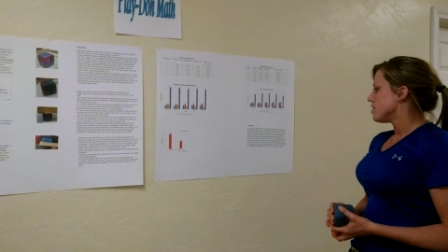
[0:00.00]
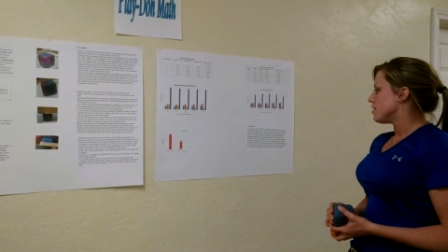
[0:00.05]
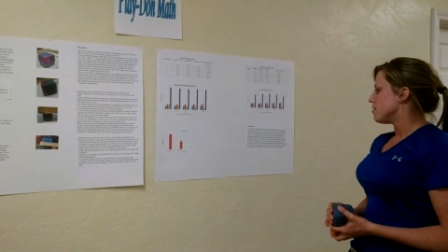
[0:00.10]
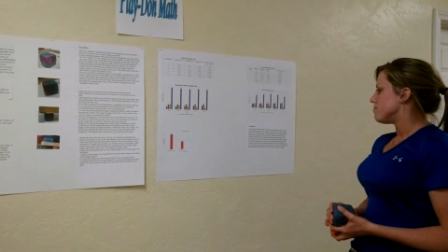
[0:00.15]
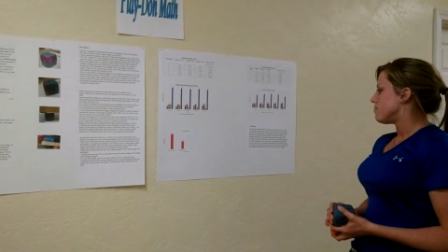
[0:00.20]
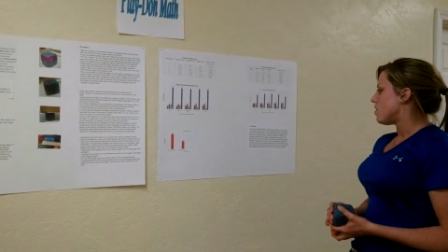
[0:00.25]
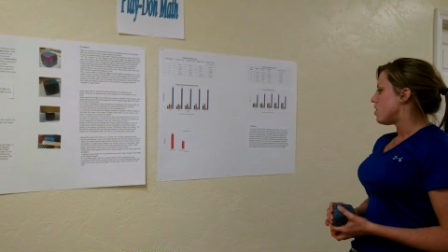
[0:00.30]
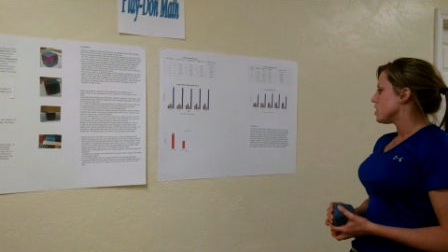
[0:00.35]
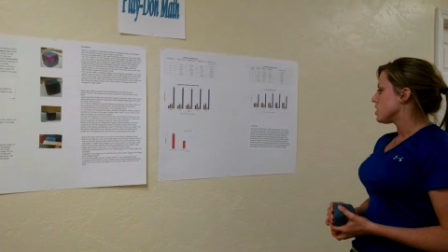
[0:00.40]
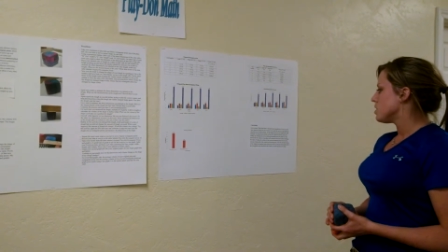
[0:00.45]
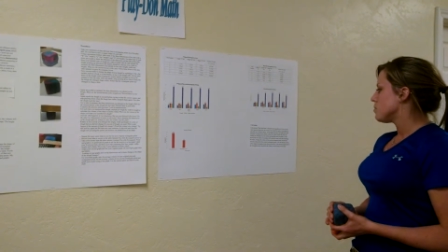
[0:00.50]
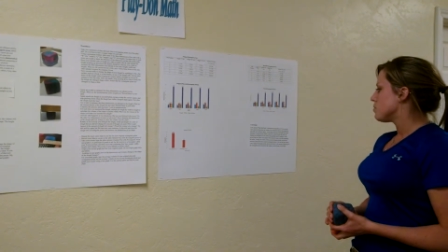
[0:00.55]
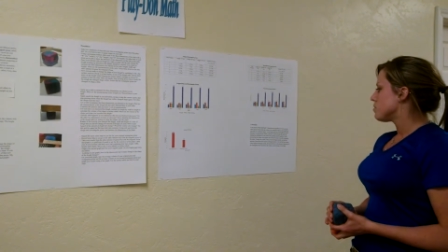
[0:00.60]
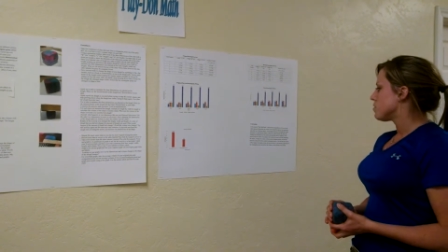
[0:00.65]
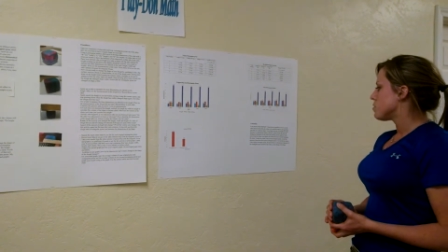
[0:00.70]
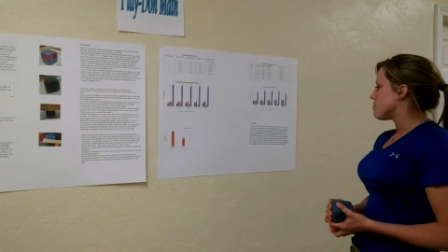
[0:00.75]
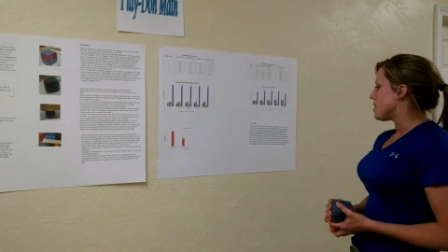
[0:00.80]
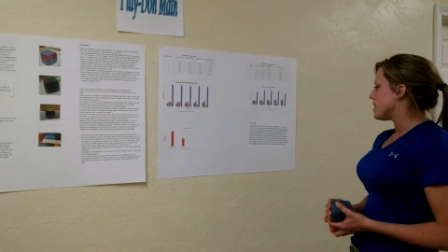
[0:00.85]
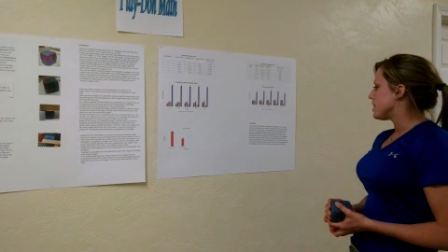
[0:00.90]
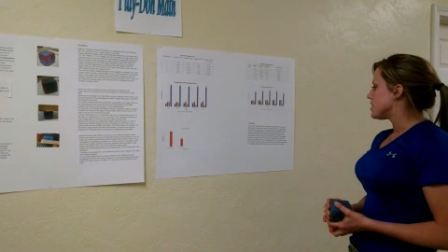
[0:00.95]
the volume
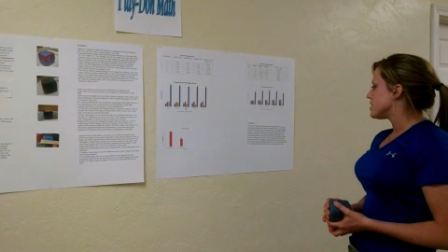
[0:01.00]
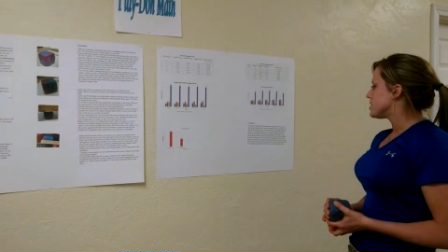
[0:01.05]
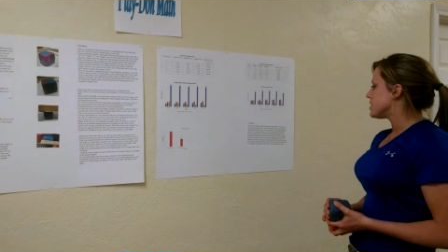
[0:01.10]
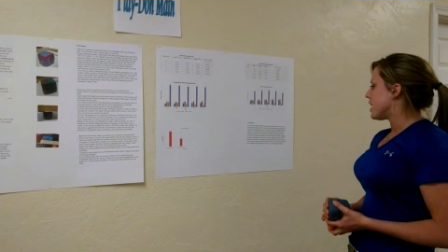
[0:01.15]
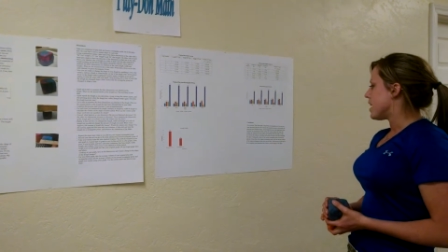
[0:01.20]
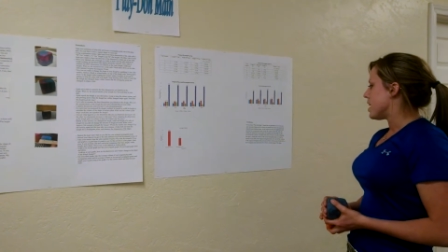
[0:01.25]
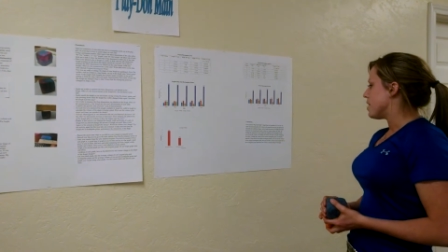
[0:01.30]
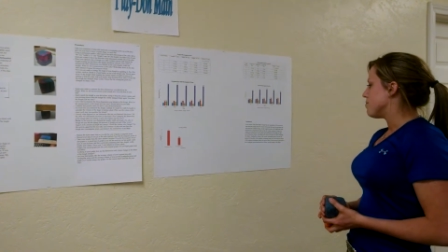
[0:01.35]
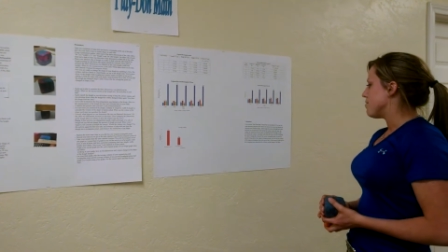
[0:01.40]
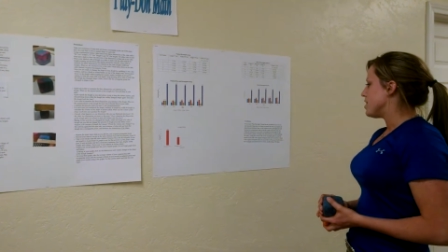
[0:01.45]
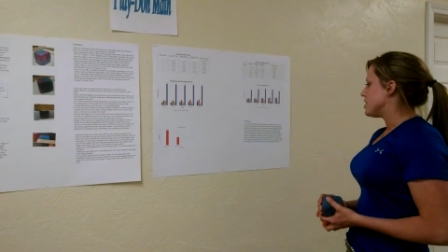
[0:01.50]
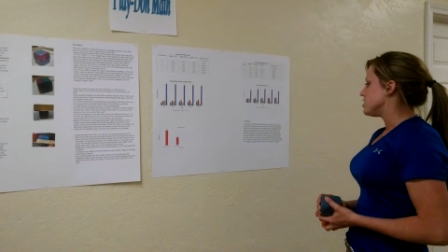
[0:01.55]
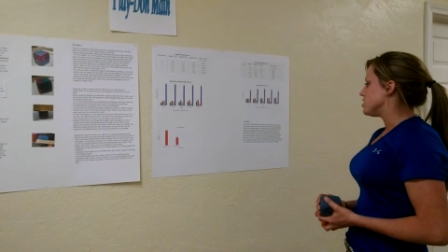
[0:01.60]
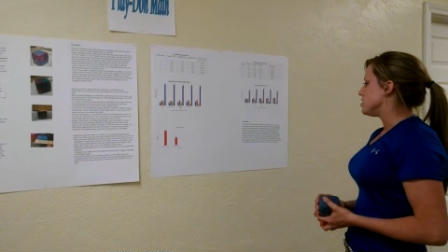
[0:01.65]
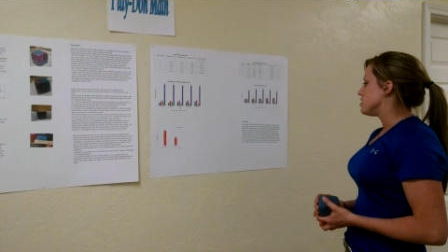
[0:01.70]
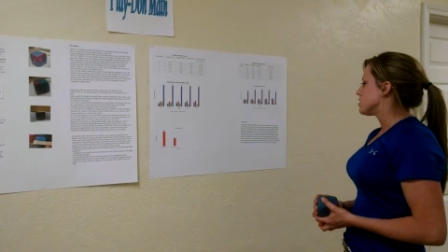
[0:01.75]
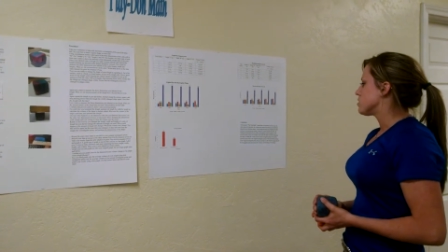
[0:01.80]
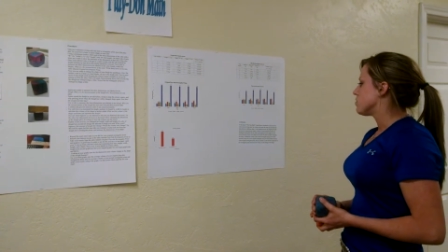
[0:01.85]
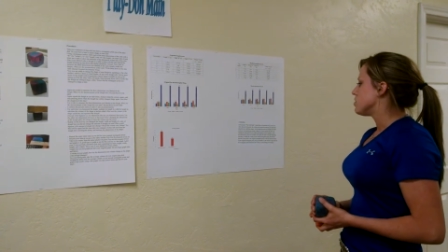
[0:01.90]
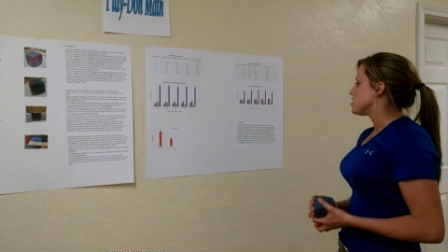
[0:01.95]
will remain the same as
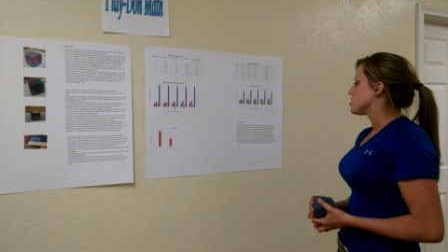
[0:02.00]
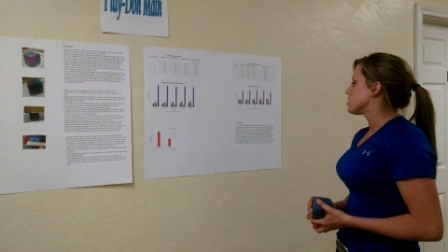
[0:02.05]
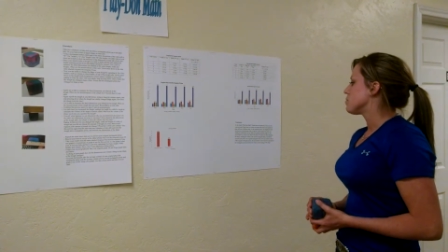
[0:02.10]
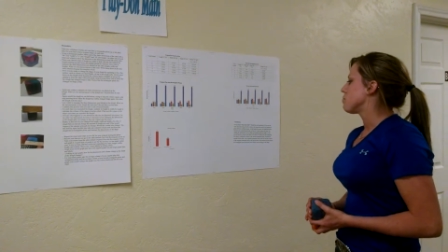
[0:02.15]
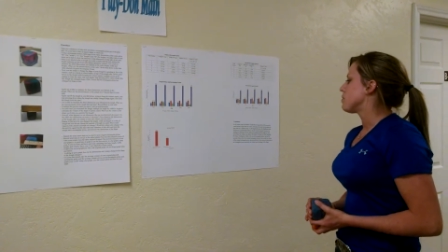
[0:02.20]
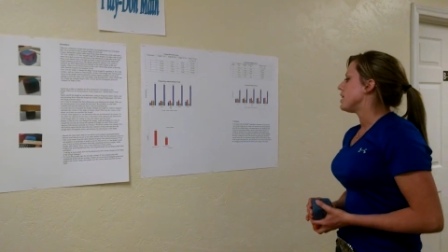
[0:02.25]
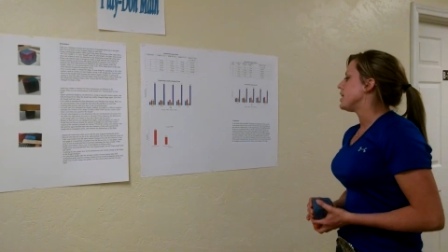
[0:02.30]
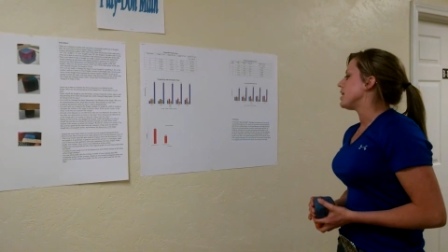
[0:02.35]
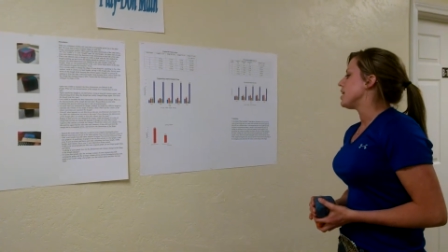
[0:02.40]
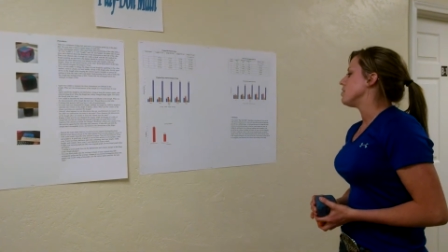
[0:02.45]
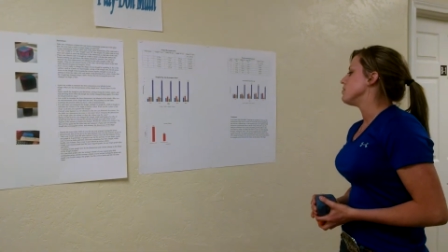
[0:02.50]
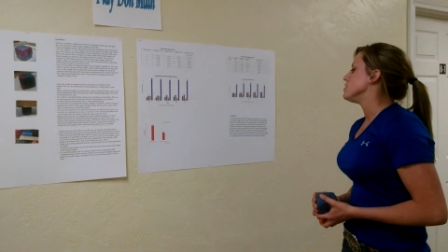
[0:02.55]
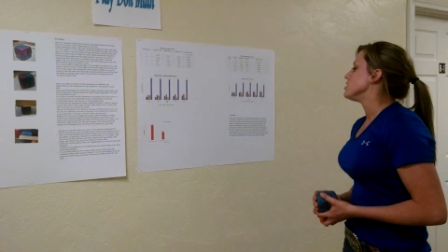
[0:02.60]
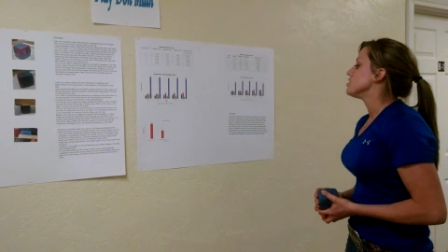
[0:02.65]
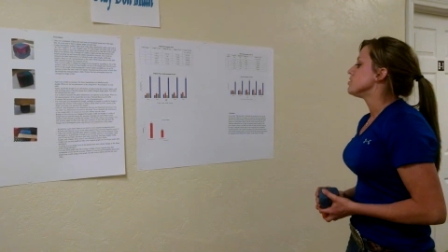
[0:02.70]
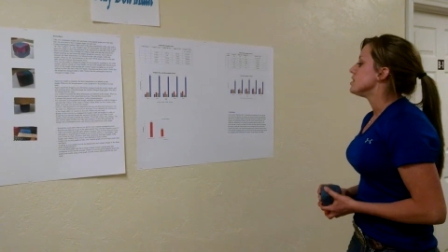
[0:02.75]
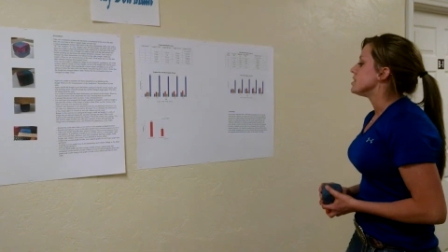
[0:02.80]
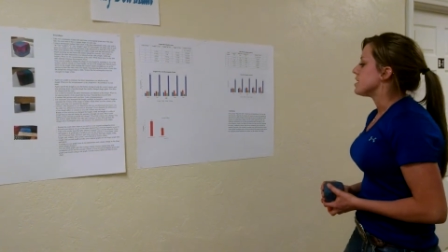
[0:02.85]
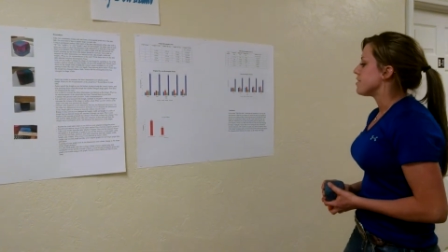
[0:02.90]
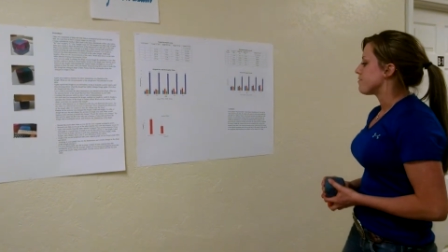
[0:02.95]
you squish the Play-Doh
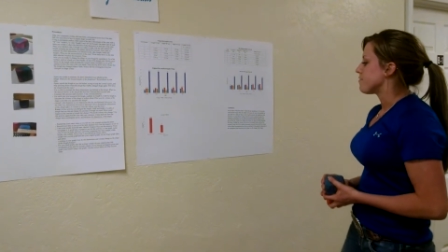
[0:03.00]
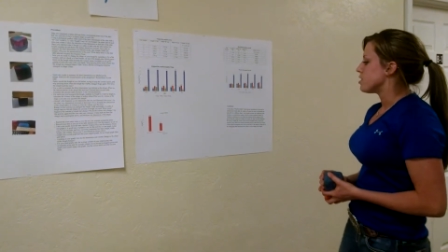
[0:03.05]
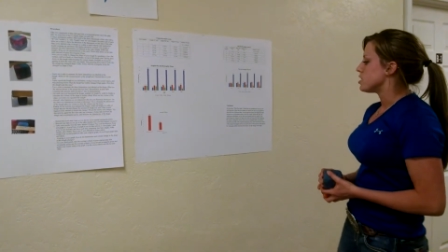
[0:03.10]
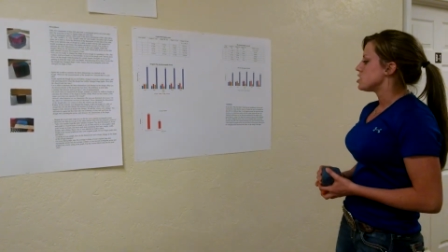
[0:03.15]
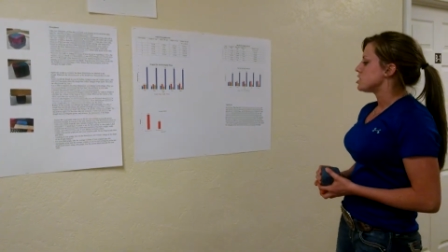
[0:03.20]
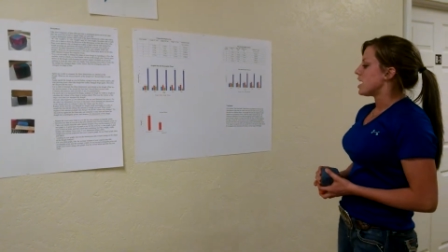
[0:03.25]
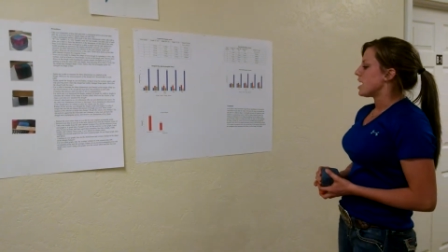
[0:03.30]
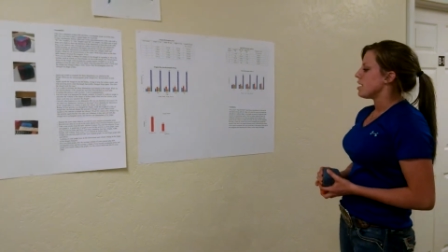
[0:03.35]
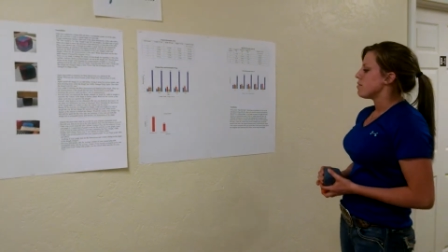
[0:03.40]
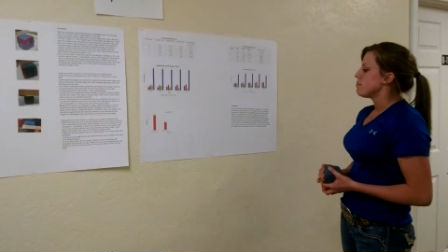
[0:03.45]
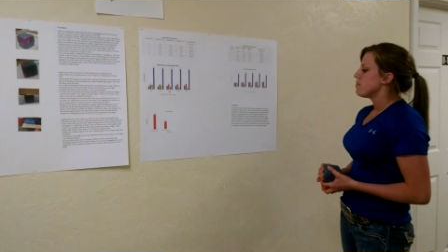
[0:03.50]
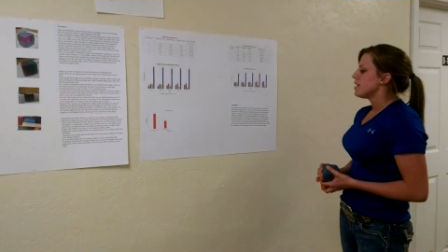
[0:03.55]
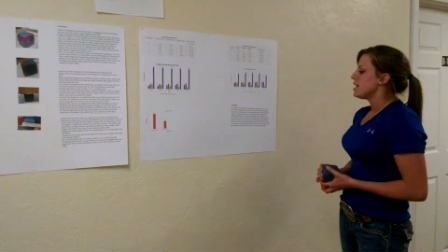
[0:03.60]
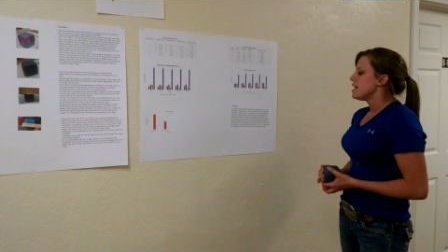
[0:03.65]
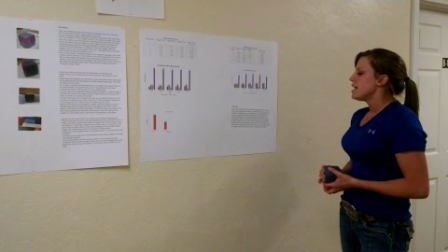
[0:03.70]
into a different shape.